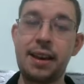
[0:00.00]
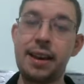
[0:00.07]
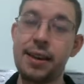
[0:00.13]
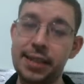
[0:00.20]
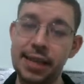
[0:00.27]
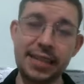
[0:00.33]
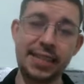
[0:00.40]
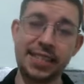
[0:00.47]
So
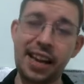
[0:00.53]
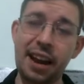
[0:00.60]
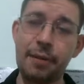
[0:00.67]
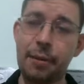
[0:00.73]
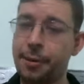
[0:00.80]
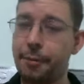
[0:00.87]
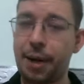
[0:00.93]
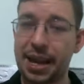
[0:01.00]
this is kind of
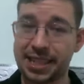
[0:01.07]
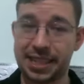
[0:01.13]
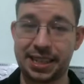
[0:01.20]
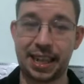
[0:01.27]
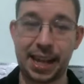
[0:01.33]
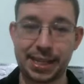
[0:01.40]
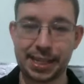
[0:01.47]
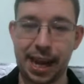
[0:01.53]
a bit of a
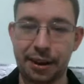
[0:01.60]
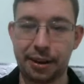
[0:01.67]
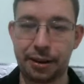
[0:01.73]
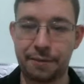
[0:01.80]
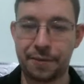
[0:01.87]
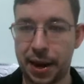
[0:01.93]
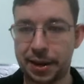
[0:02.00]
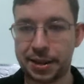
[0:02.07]
masterclass now to
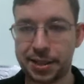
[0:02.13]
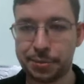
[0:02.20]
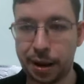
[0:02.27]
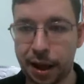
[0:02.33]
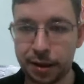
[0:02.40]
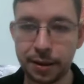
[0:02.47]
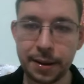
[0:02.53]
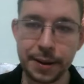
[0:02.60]
defend as
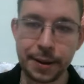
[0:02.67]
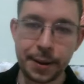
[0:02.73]
well.